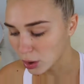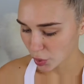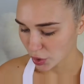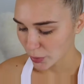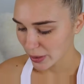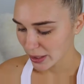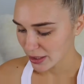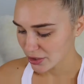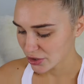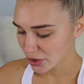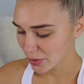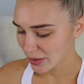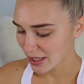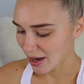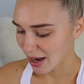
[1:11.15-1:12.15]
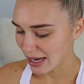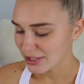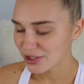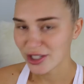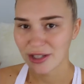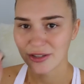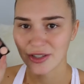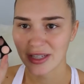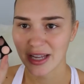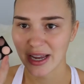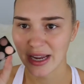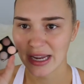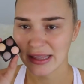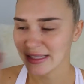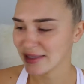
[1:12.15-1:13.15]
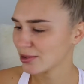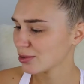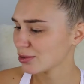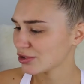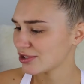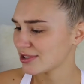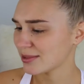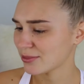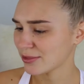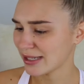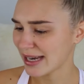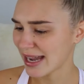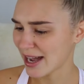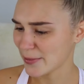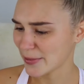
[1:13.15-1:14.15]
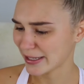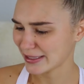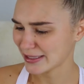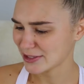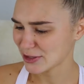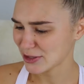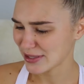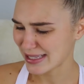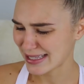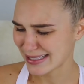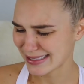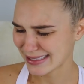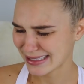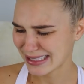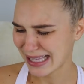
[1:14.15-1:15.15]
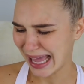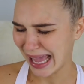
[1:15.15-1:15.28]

What are we gonna do with the eyeshadow today? These are all shimmery. How am I gonna do this?